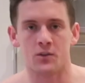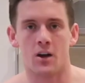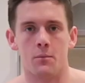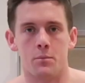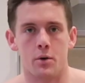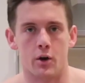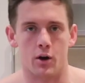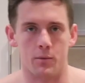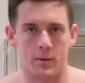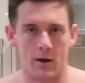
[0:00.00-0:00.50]
I'm
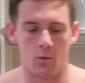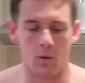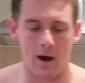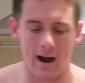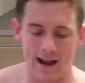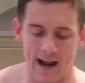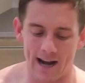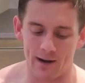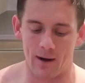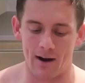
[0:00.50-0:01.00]
putting on a bit of
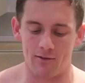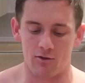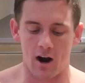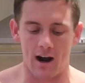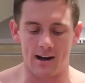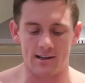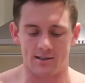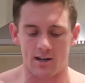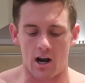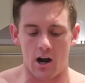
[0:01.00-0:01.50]
weight. Anyway,
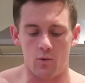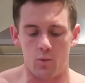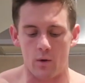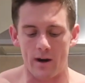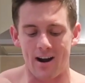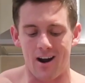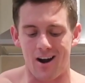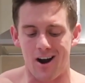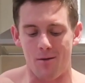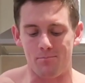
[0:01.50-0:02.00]
right, so
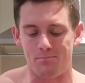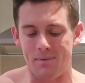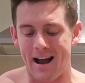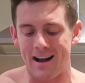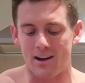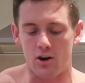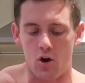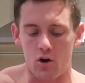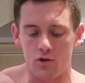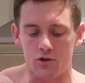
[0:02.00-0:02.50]
we are
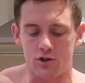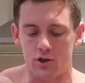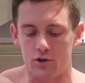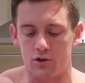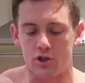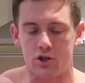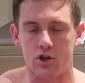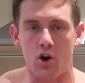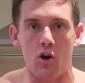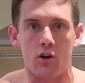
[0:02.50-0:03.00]
back onto
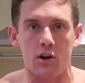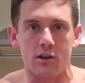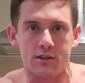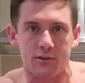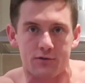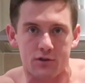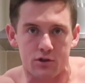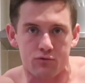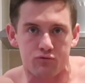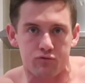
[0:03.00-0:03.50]
the chocolates.
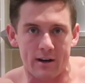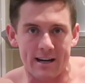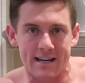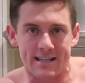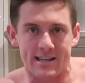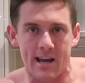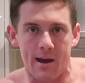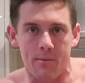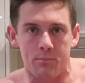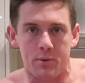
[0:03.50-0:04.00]
I've just
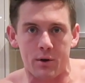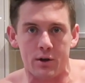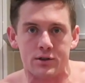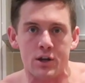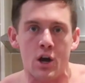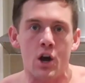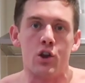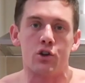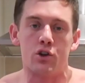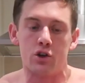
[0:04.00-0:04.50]

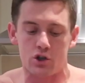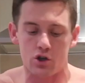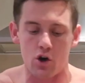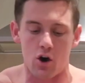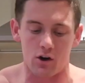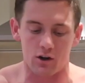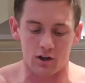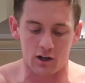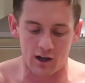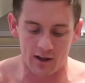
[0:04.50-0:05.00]
re-tempered the
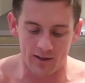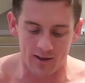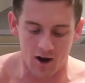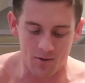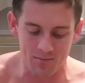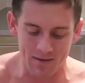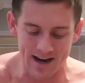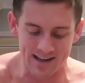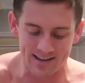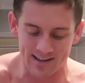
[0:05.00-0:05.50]
chocolate that I
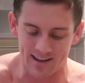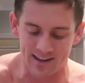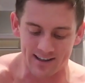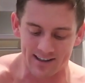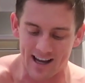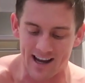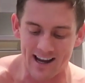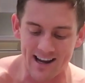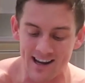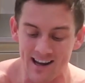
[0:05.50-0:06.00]
made the other
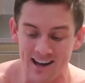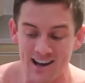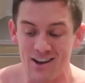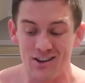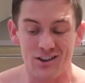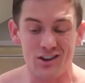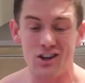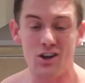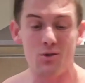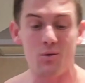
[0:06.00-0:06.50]
day
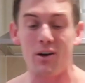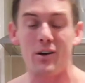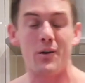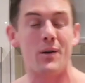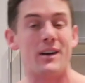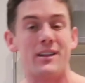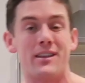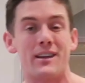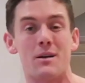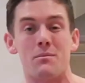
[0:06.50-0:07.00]
that you won't know
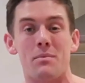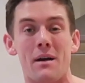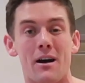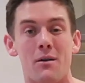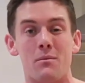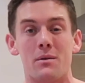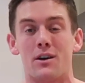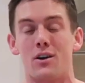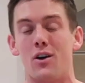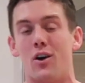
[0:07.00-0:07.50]
anything
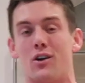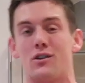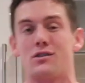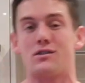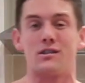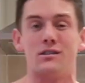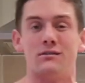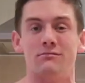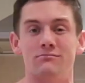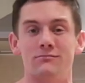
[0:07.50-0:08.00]
about
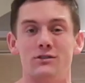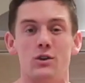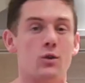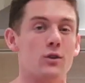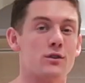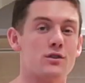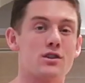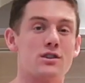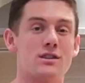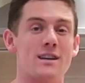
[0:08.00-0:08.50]
because you'll
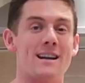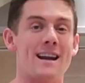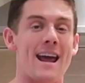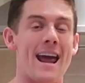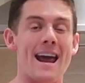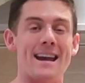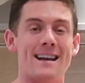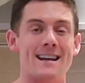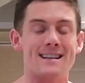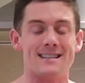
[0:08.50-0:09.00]
have just seen it
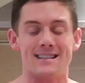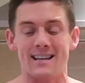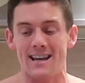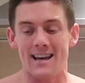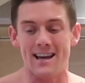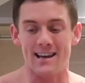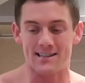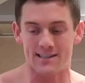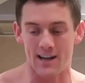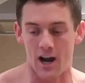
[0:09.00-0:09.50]
edit to
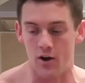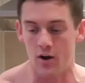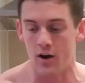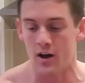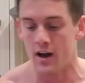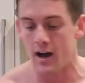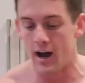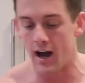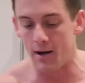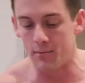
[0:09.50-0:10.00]
here. So,
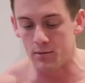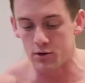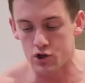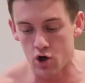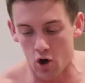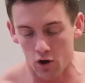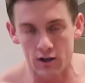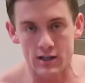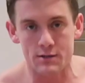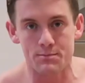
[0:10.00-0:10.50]
the
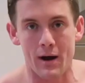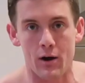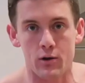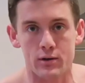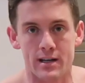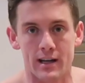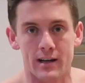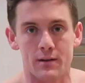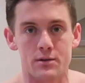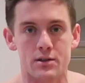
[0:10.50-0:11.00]
chocolate's
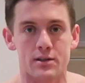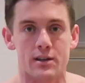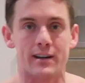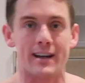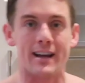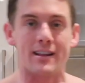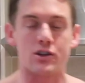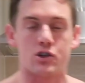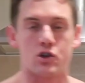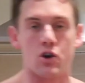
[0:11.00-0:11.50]
melted. I'm just going
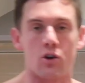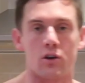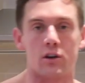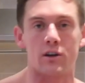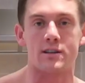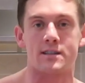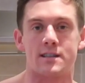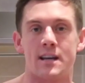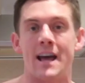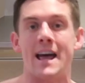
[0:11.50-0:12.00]
to get the
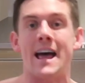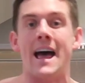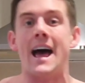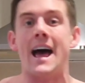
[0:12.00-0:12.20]
chocolates